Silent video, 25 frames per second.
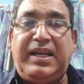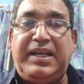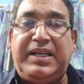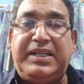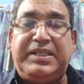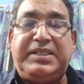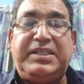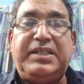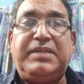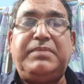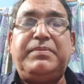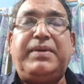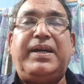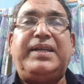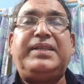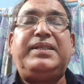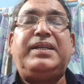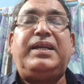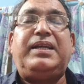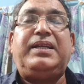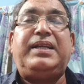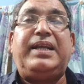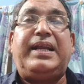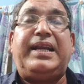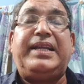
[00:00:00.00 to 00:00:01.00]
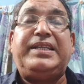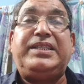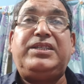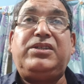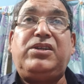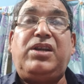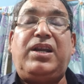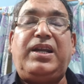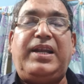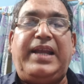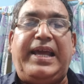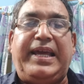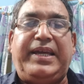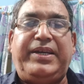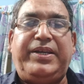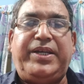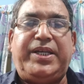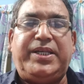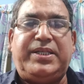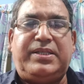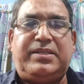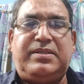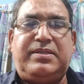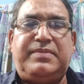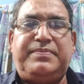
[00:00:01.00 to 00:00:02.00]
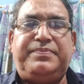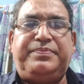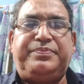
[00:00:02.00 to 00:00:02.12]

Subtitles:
written by the original language